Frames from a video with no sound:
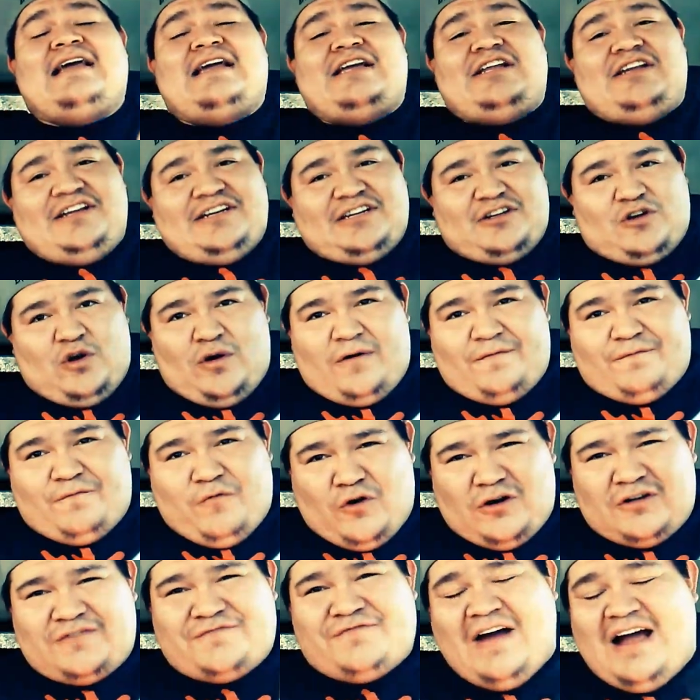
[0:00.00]
you need to go to
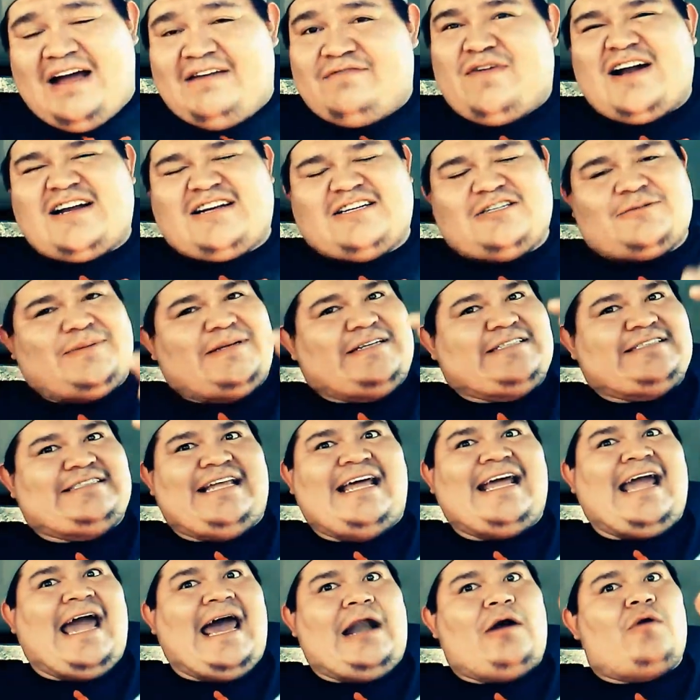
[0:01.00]
Force 5 Records
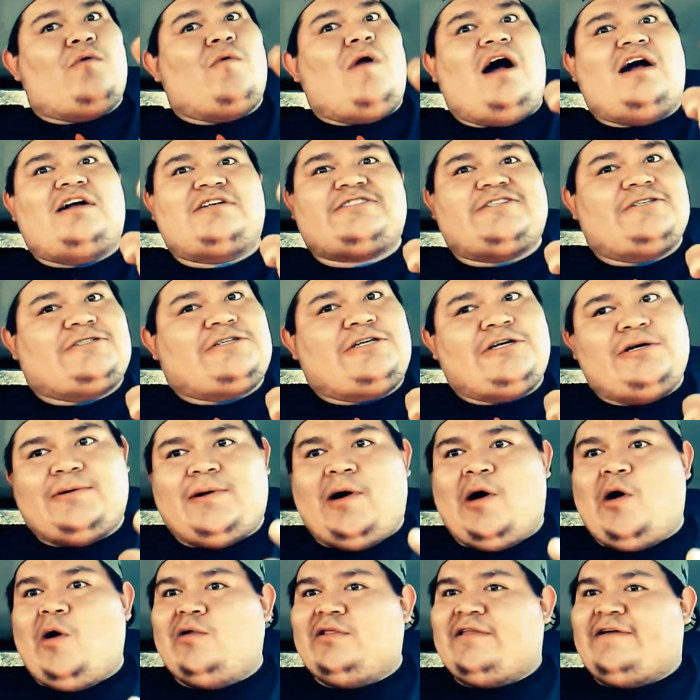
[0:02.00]
because they got a roster
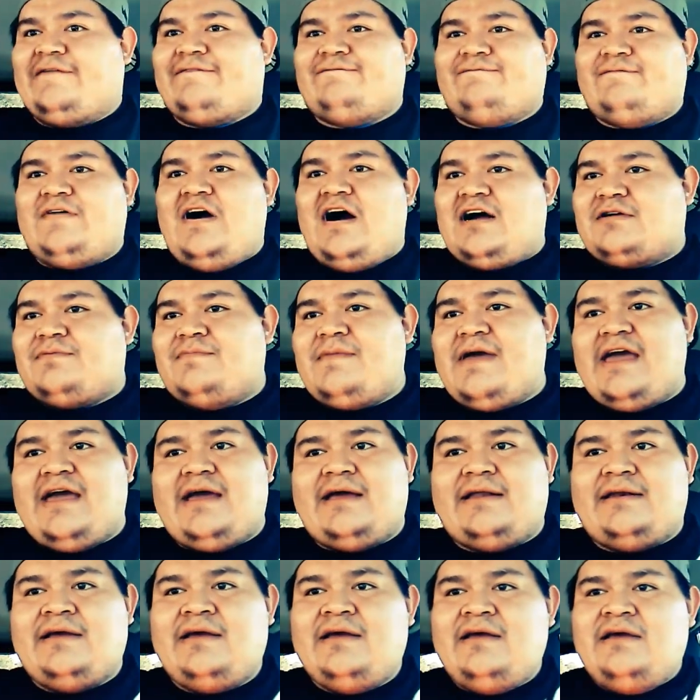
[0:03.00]
too. Holy fuck,
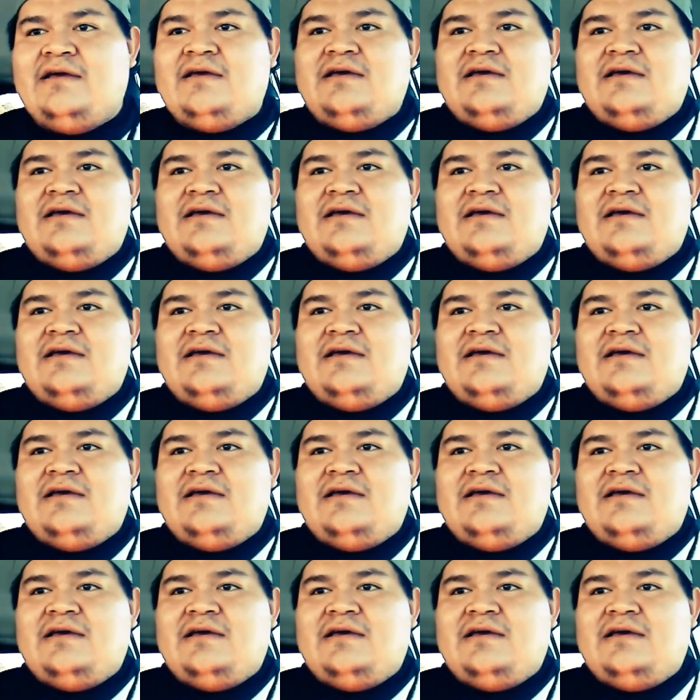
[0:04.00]
man.